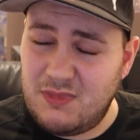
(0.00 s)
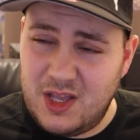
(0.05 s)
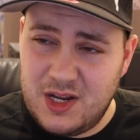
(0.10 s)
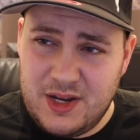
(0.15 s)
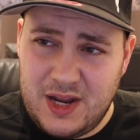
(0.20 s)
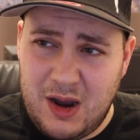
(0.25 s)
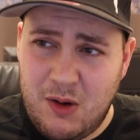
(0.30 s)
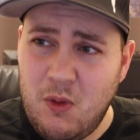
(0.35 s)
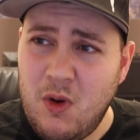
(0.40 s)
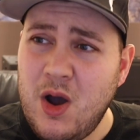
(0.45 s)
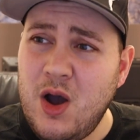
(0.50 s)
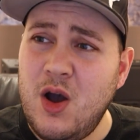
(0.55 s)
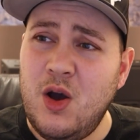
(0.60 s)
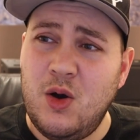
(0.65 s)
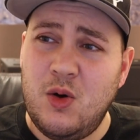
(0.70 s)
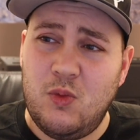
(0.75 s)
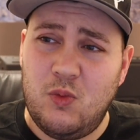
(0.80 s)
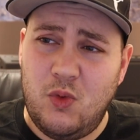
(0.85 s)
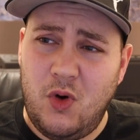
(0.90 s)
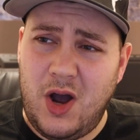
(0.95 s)
Now,
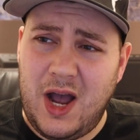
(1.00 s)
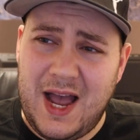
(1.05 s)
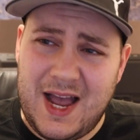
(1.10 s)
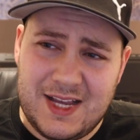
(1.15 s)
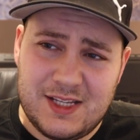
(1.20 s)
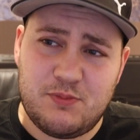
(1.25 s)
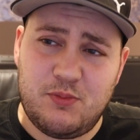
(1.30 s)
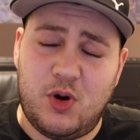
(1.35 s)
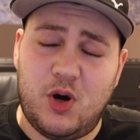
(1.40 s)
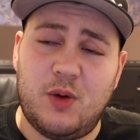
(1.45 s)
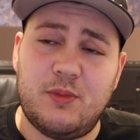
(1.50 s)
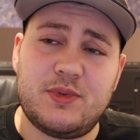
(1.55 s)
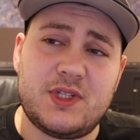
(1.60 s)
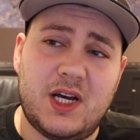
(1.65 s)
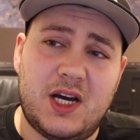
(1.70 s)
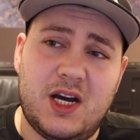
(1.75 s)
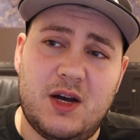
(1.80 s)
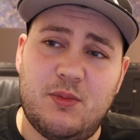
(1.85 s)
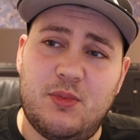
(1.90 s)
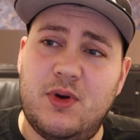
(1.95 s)
what has popped
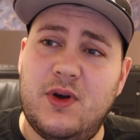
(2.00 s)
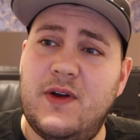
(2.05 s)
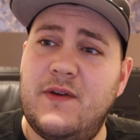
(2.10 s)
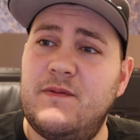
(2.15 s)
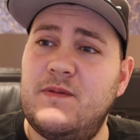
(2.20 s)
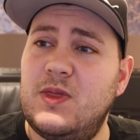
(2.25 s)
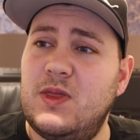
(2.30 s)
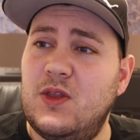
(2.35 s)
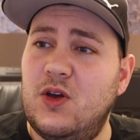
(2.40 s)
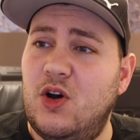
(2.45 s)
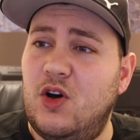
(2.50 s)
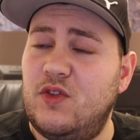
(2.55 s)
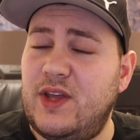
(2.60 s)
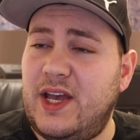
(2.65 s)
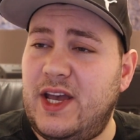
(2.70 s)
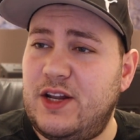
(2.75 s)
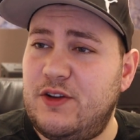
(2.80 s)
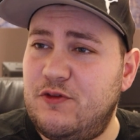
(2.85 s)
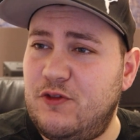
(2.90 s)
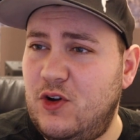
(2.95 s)
up on the
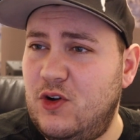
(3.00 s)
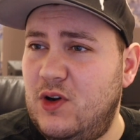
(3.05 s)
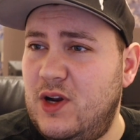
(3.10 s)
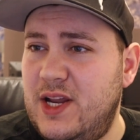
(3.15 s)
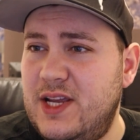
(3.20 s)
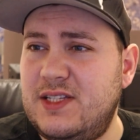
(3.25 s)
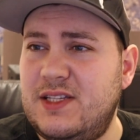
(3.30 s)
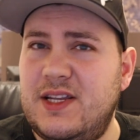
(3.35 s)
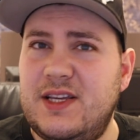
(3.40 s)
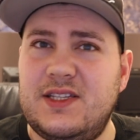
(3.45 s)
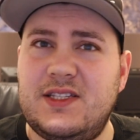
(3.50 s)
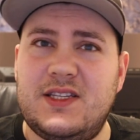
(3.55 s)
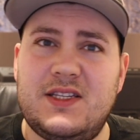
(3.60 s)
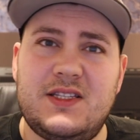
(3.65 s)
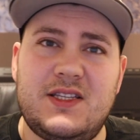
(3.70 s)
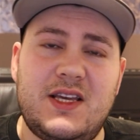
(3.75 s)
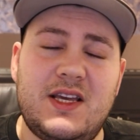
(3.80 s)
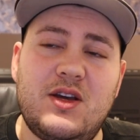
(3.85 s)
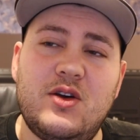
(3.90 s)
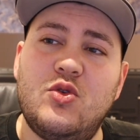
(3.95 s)
headphone list is this
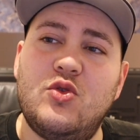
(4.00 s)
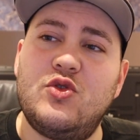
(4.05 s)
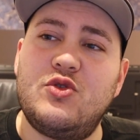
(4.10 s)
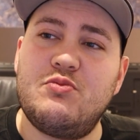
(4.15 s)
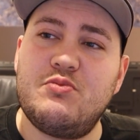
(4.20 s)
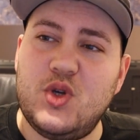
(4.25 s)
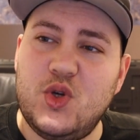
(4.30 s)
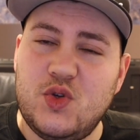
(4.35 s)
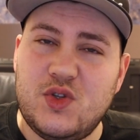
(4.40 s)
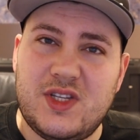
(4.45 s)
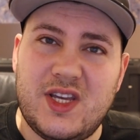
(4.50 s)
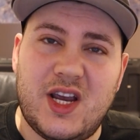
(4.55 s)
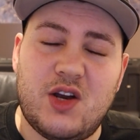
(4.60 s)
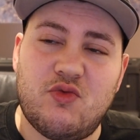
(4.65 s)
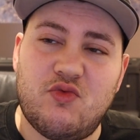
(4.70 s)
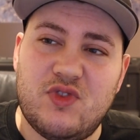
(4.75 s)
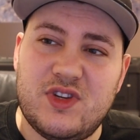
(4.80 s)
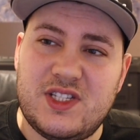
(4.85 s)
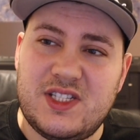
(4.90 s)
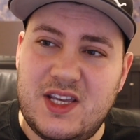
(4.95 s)
thing called Music
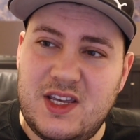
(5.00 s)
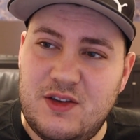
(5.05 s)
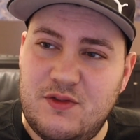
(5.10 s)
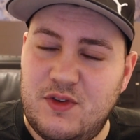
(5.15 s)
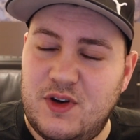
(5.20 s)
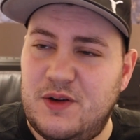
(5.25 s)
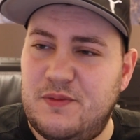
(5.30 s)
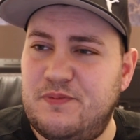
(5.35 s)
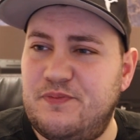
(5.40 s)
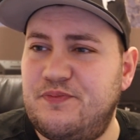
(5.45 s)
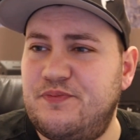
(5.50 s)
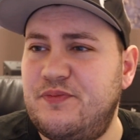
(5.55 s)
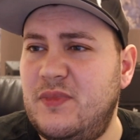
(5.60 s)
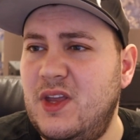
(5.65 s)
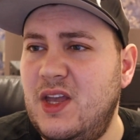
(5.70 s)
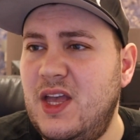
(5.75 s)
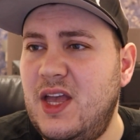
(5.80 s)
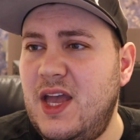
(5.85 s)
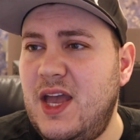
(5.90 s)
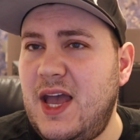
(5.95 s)
Receiver.
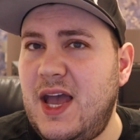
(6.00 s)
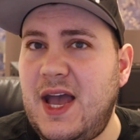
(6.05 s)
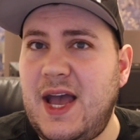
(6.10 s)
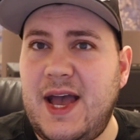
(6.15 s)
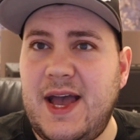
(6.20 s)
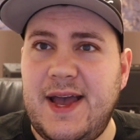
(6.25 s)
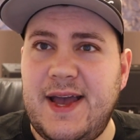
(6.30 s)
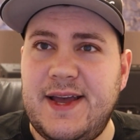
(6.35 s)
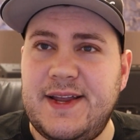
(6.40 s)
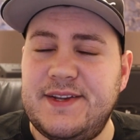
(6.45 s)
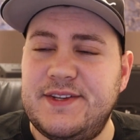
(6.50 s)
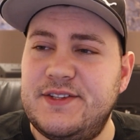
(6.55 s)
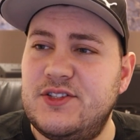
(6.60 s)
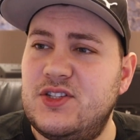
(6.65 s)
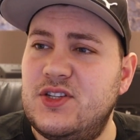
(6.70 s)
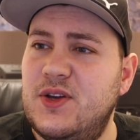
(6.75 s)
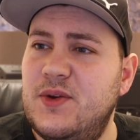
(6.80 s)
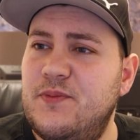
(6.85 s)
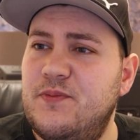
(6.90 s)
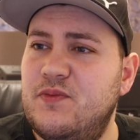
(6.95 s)

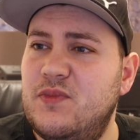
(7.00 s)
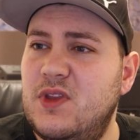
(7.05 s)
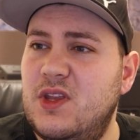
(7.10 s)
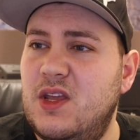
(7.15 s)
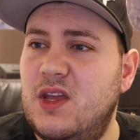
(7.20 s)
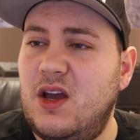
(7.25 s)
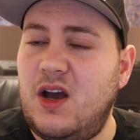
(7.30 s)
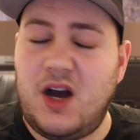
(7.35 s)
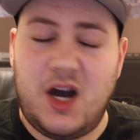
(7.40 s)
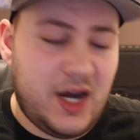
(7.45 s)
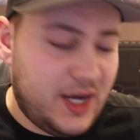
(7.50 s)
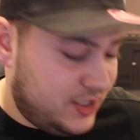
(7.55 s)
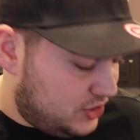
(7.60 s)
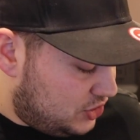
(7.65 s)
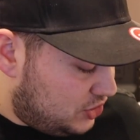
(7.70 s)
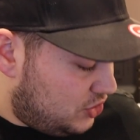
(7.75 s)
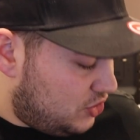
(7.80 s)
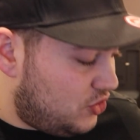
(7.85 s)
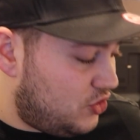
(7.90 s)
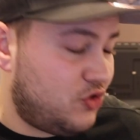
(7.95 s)
And I
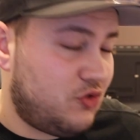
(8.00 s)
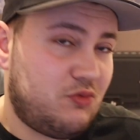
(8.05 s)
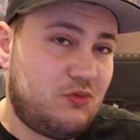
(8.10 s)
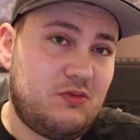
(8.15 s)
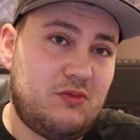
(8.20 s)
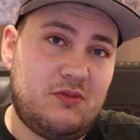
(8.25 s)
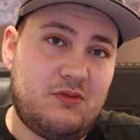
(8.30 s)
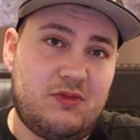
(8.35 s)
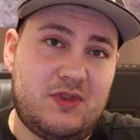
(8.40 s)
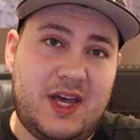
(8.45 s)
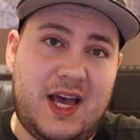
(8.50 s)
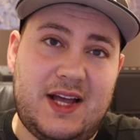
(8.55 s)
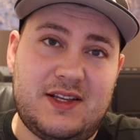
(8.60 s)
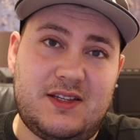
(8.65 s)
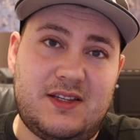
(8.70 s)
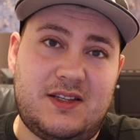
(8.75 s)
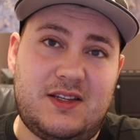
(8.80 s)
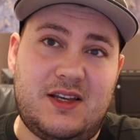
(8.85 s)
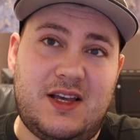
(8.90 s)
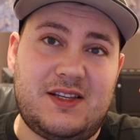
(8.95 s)
assume
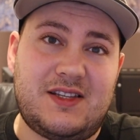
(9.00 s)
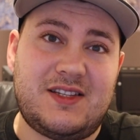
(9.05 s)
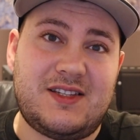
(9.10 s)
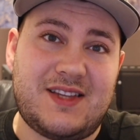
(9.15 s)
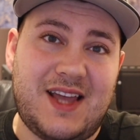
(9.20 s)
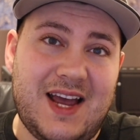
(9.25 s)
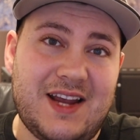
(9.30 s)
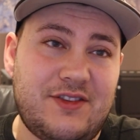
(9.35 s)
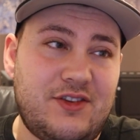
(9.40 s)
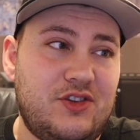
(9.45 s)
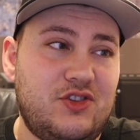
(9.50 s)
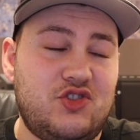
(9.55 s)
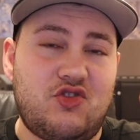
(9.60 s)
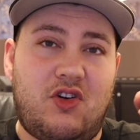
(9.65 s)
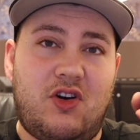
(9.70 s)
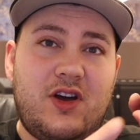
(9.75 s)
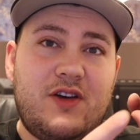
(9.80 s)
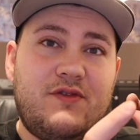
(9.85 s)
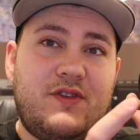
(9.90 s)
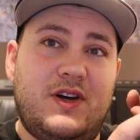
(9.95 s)
that's a standard
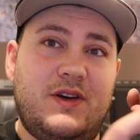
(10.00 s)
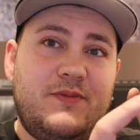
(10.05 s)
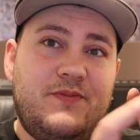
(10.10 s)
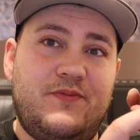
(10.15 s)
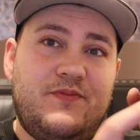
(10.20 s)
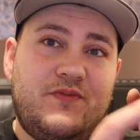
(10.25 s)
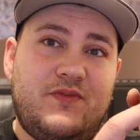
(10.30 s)
driver